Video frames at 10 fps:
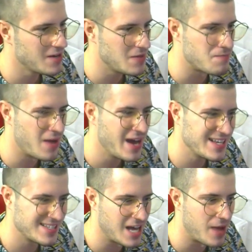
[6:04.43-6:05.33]
me Pike
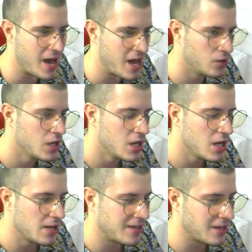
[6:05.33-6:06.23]
somehow.
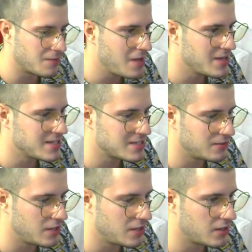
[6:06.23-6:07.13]
Like maybe it's
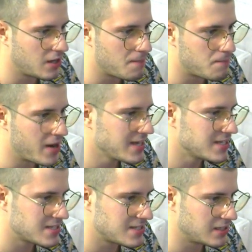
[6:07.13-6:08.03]
even a
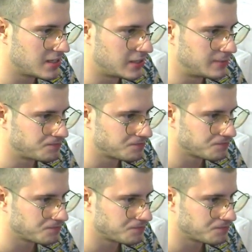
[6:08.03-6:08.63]
Pike's dagger